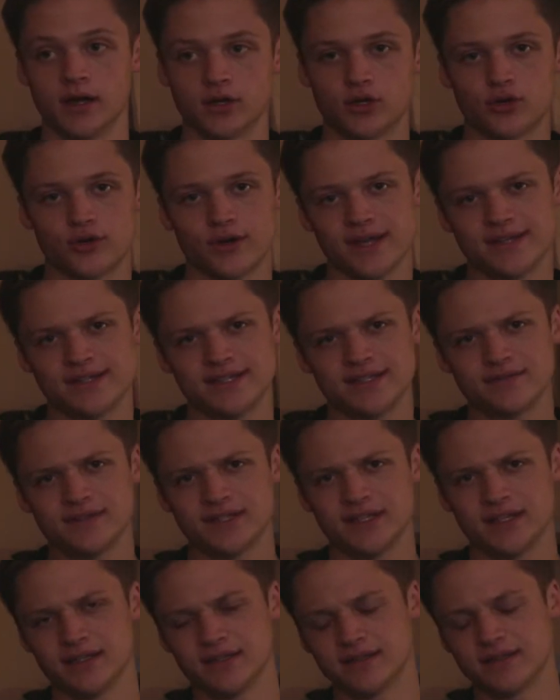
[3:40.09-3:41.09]

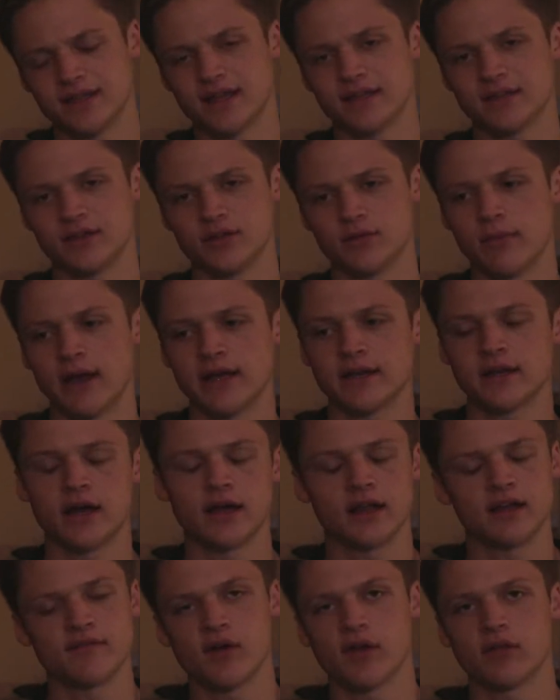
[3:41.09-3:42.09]
creativity that you might
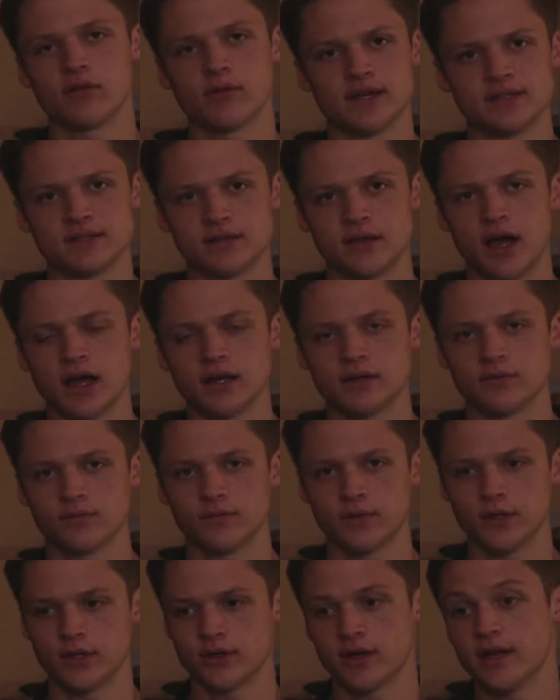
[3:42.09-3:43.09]
not have otherwise
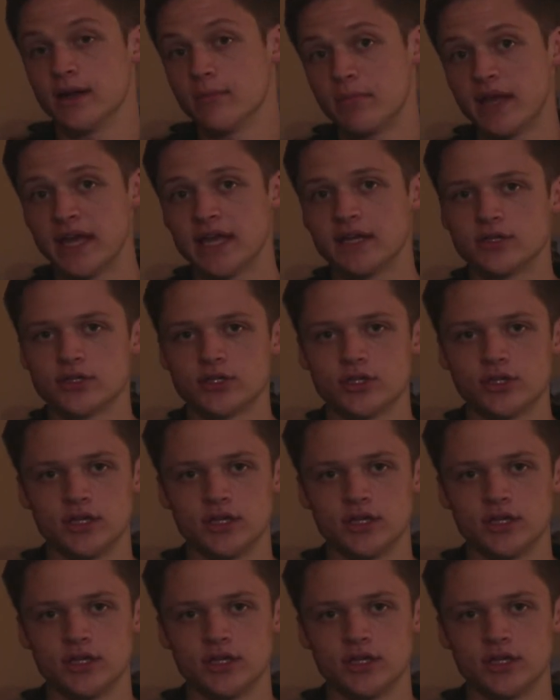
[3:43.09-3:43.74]
gotten when you're in a pinch.